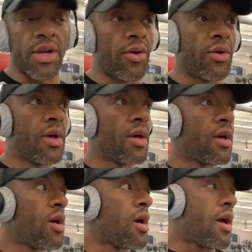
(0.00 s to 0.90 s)
So
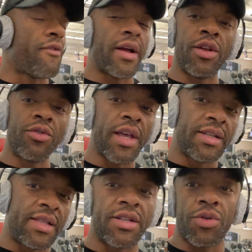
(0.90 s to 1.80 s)
if I do
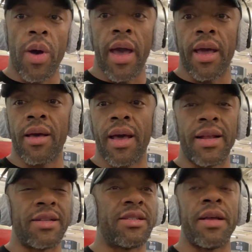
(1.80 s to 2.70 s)
things this way, it
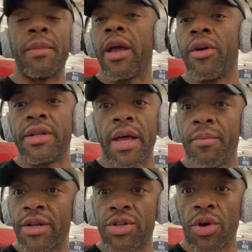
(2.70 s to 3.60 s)
doesn't seem to irritate
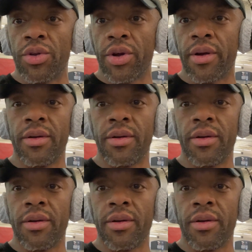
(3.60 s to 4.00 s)
my shoulder.